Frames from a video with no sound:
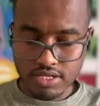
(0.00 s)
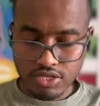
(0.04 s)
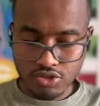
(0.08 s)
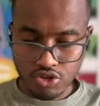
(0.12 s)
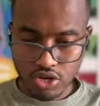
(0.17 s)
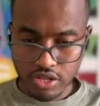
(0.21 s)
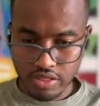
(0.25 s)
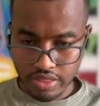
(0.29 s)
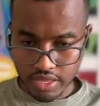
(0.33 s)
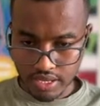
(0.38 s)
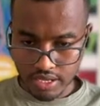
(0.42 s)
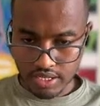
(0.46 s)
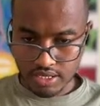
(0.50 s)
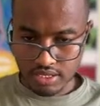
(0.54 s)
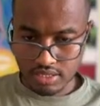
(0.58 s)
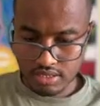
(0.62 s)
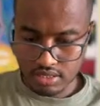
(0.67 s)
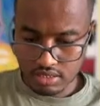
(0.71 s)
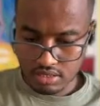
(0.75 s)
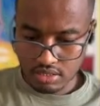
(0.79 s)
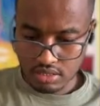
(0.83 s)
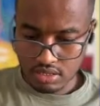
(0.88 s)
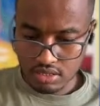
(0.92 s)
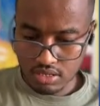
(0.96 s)
three things.
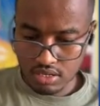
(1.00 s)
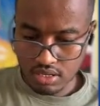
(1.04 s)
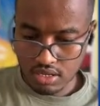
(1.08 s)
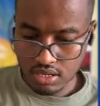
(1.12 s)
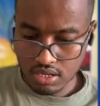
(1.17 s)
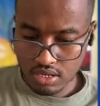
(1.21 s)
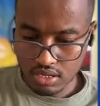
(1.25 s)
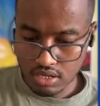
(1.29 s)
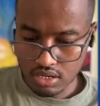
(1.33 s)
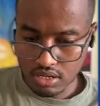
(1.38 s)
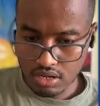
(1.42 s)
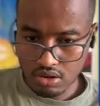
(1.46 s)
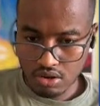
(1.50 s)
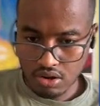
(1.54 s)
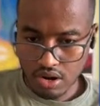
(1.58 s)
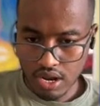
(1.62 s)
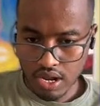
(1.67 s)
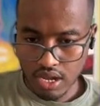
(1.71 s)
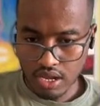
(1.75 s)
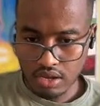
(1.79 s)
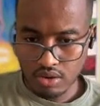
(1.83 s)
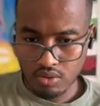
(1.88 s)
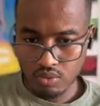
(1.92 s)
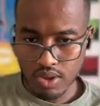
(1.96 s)

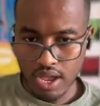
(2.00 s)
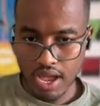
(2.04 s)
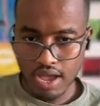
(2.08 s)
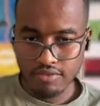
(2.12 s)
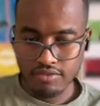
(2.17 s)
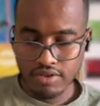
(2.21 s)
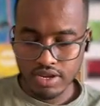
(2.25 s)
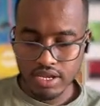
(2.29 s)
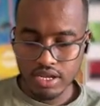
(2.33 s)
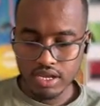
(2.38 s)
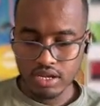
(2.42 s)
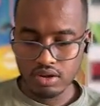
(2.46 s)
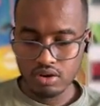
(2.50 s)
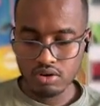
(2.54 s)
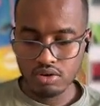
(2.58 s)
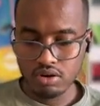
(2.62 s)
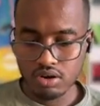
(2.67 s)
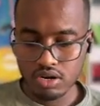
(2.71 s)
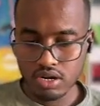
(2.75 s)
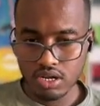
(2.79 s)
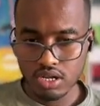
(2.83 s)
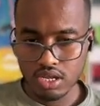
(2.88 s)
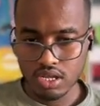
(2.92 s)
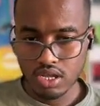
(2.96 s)
Okay, we have here
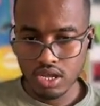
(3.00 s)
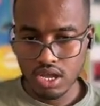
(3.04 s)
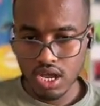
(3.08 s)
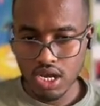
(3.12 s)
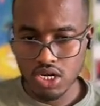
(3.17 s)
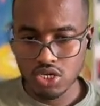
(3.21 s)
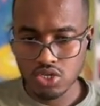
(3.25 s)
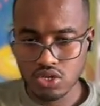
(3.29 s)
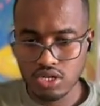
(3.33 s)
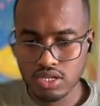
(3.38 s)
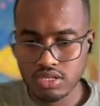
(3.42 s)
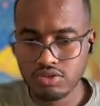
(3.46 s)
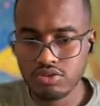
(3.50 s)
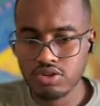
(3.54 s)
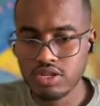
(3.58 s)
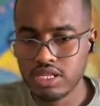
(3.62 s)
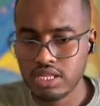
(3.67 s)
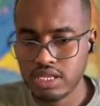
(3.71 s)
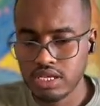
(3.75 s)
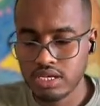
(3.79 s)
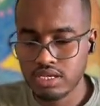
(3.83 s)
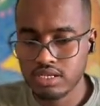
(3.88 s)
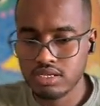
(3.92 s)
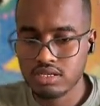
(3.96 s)
actually three
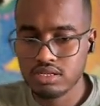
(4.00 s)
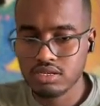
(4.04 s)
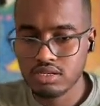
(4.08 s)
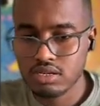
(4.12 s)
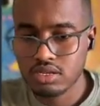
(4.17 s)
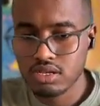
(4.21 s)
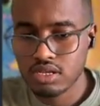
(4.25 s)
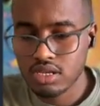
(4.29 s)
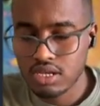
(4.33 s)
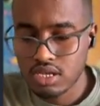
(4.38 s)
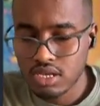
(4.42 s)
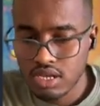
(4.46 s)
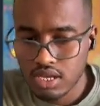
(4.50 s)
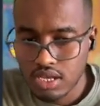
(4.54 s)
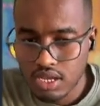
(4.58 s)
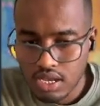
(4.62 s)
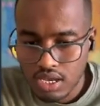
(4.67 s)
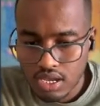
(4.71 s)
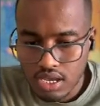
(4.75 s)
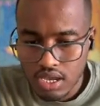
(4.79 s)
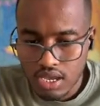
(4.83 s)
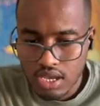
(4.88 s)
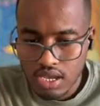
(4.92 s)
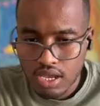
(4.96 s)
things,
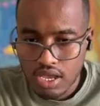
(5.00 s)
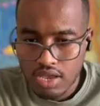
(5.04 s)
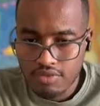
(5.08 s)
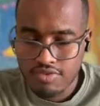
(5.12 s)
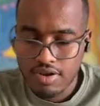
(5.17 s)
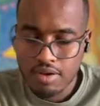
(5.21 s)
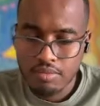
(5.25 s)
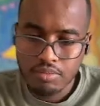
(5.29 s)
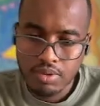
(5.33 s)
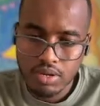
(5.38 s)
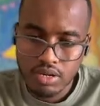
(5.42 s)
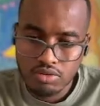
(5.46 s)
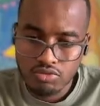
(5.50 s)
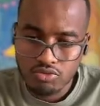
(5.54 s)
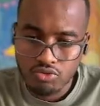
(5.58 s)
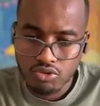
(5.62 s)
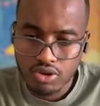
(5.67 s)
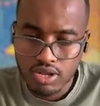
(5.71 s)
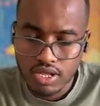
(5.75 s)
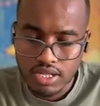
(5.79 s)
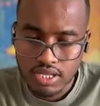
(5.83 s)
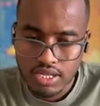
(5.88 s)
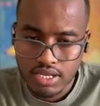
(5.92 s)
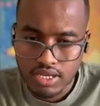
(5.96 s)
if I'm being
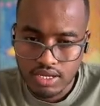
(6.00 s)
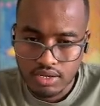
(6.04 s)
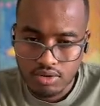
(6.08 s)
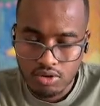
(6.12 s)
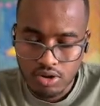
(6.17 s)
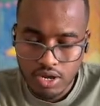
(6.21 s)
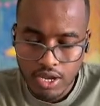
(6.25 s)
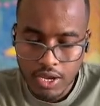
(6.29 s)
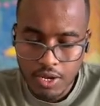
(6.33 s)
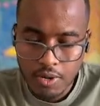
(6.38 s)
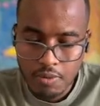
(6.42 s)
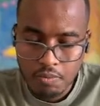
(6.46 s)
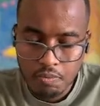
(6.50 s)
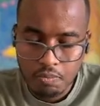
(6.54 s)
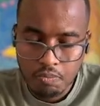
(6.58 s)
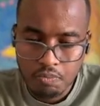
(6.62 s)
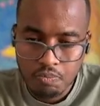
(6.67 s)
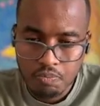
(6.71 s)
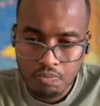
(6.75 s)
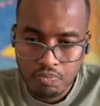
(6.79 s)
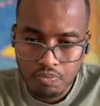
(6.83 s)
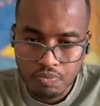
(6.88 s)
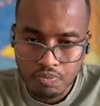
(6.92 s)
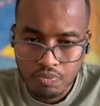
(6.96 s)
real here. Okay,
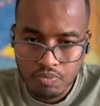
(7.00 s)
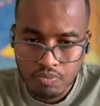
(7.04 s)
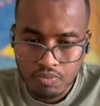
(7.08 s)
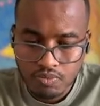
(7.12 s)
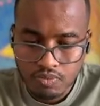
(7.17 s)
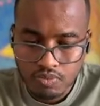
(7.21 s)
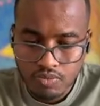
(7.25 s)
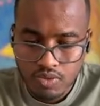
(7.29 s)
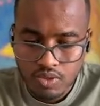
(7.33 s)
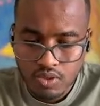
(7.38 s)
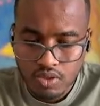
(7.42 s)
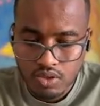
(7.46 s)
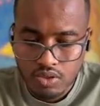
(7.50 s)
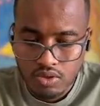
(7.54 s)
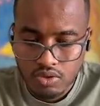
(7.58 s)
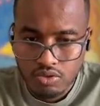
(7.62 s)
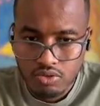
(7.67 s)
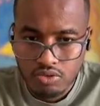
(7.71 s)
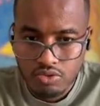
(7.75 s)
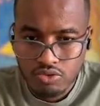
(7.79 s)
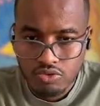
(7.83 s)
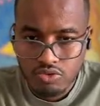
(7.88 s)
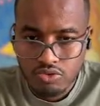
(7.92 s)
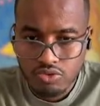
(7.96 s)

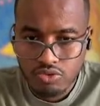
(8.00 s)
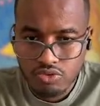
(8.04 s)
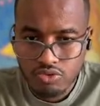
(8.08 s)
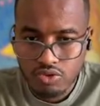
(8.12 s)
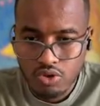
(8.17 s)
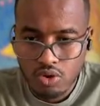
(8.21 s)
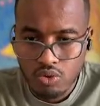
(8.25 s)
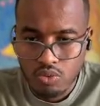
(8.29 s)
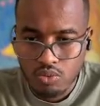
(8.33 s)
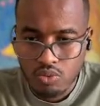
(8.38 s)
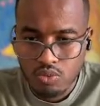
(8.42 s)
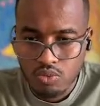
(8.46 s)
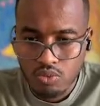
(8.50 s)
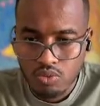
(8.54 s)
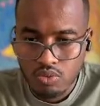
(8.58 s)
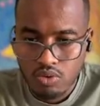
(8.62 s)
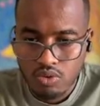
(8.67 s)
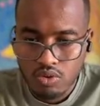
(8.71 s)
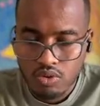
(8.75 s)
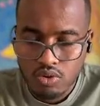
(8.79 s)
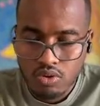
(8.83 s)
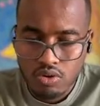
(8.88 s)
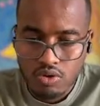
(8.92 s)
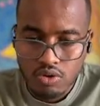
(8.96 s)
so
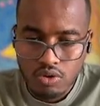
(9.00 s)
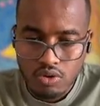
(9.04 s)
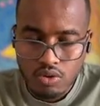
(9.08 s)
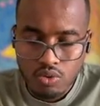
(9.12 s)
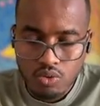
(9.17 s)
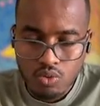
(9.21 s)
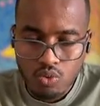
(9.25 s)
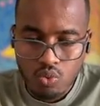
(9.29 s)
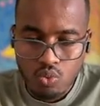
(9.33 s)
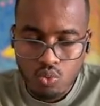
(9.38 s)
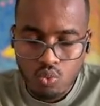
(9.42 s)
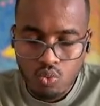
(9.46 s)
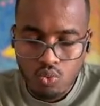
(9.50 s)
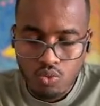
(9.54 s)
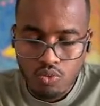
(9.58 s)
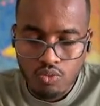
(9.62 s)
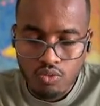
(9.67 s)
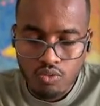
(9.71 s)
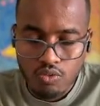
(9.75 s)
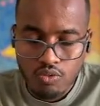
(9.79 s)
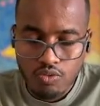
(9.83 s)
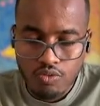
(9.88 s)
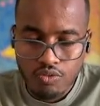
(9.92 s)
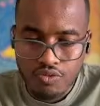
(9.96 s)

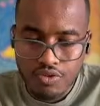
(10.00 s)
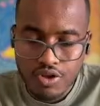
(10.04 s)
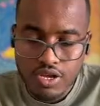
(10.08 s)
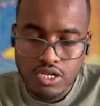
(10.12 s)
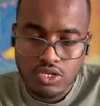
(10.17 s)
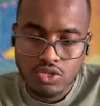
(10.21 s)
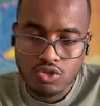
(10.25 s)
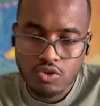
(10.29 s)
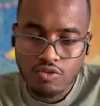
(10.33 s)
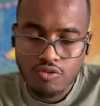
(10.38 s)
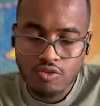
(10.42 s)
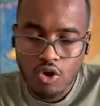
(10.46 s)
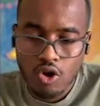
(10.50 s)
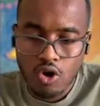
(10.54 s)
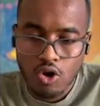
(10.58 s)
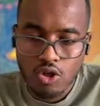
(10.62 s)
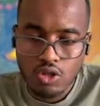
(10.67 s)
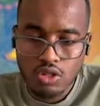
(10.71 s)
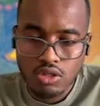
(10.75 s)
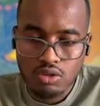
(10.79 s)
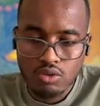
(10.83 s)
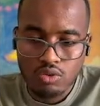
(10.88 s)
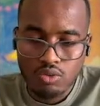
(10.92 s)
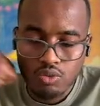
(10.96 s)
first of
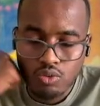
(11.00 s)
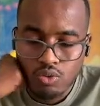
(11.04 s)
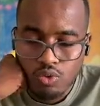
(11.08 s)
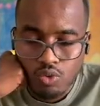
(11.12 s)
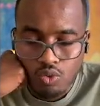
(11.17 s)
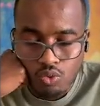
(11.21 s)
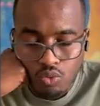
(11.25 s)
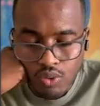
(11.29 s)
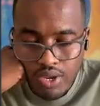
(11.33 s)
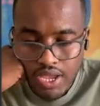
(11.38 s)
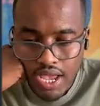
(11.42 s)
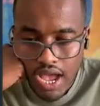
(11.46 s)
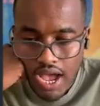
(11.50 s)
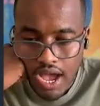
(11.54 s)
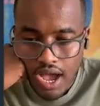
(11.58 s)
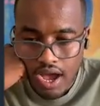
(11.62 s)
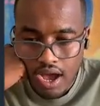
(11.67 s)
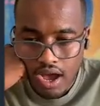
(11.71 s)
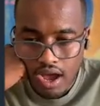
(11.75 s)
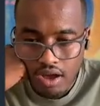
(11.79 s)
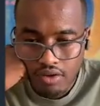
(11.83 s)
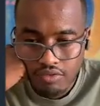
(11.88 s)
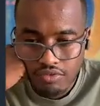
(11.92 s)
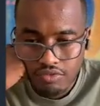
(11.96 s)
all, we
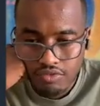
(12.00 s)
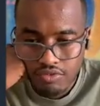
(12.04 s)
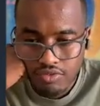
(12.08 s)
have